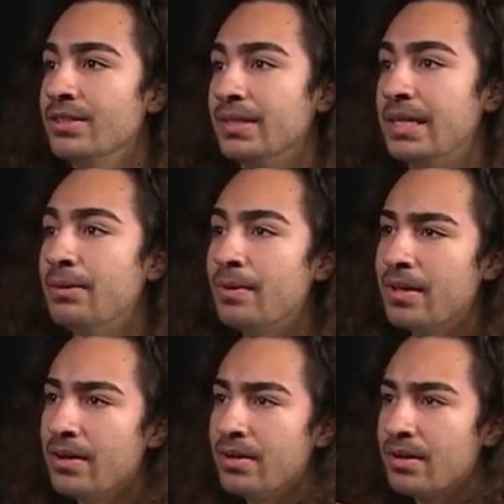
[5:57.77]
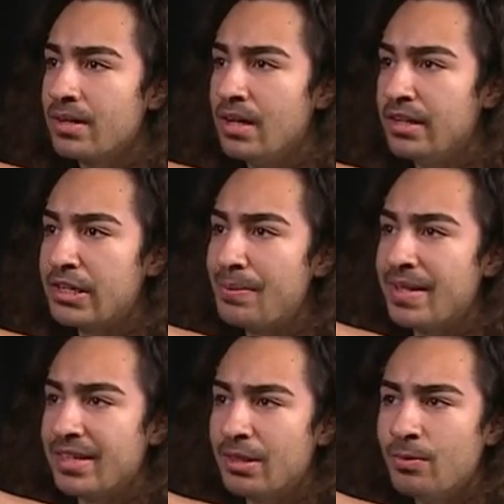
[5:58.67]
So here we are calling our
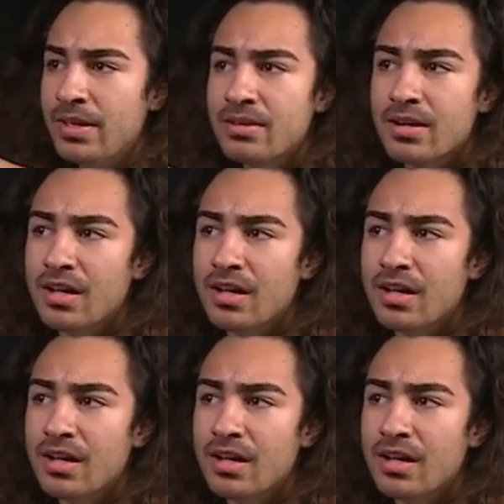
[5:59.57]
method. The way you